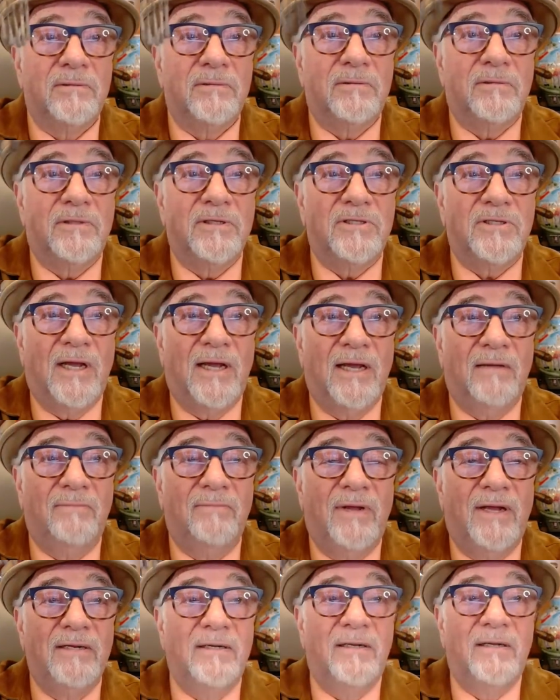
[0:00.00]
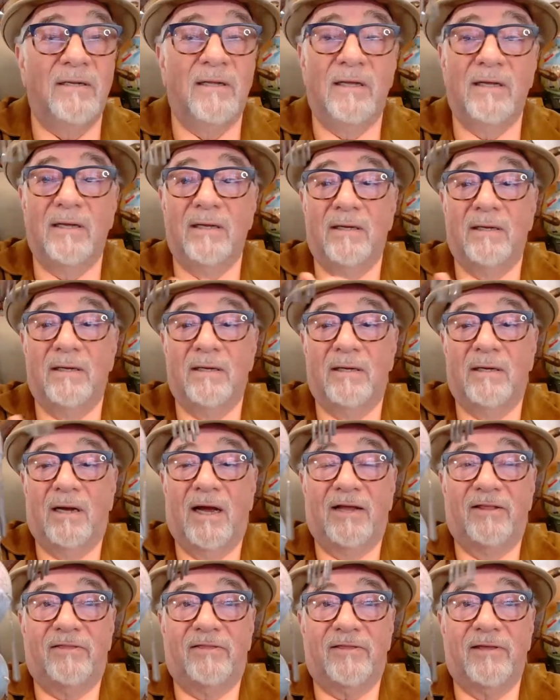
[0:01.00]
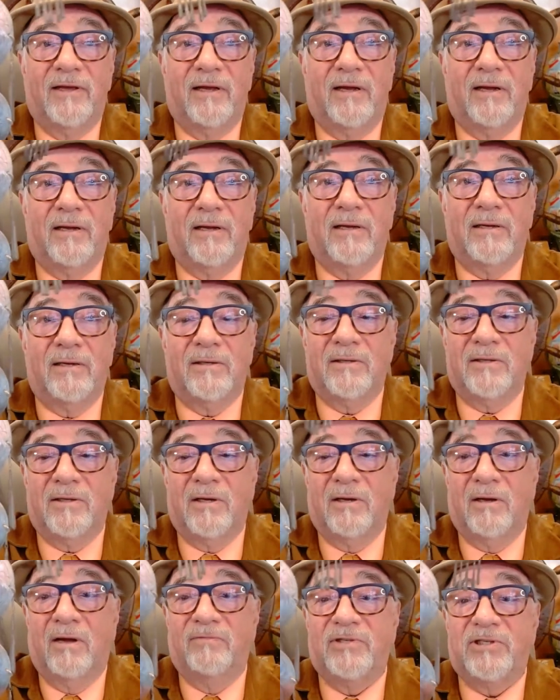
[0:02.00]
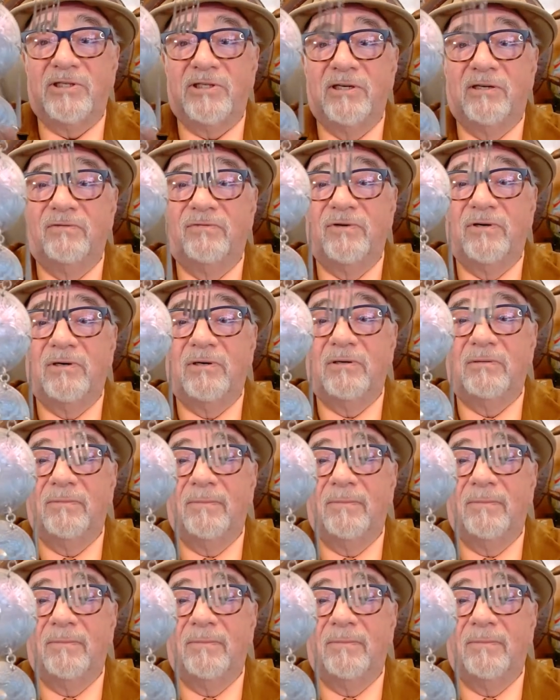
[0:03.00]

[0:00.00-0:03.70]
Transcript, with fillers: These are handmade, I think, of silver.